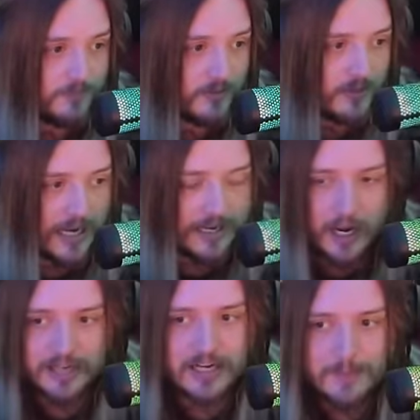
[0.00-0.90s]
I,
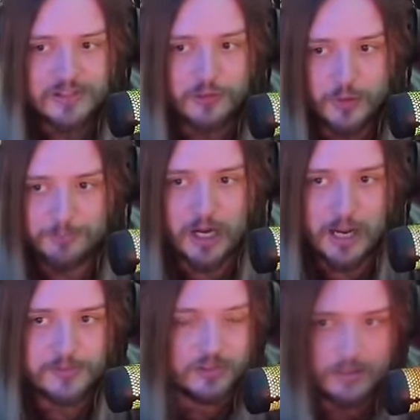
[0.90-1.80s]
I did not miss the three
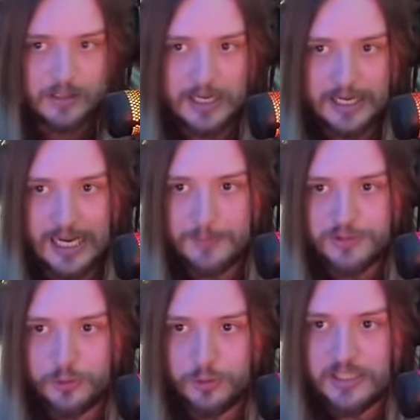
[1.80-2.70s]
primes. I
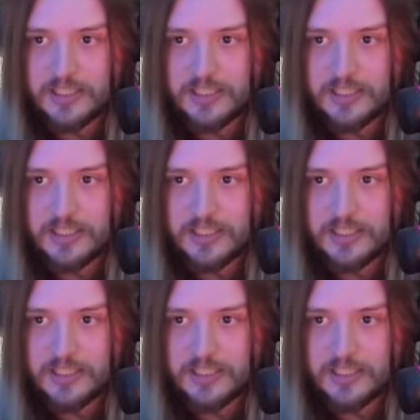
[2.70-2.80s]
absolutely